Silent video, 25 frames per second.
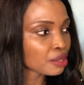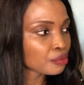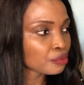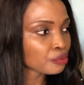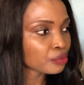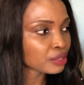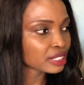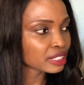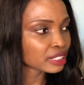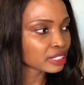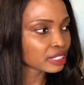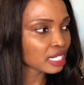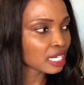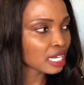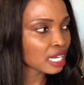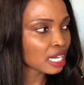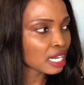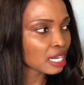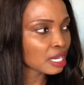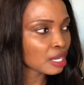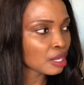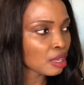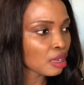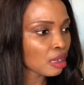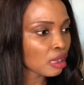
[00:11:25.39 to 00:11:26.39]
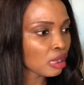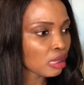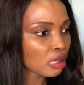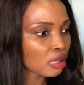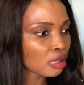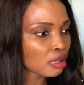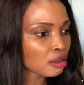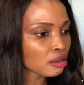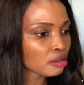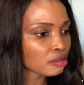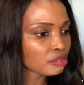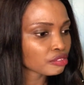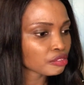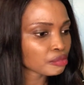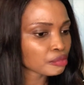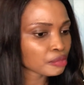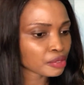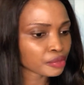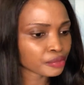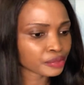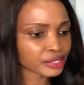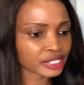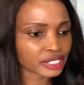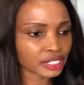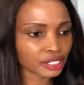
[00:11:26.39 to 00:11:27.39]

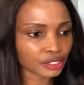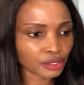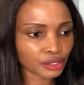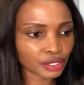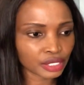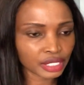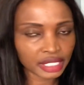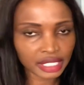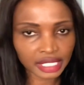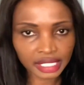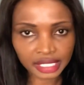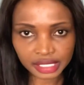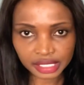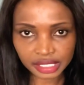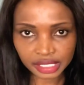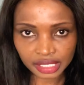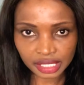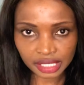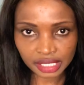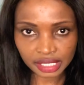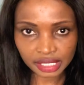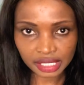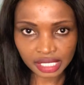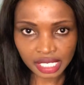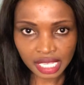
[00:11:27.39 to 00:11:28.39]
winter collection.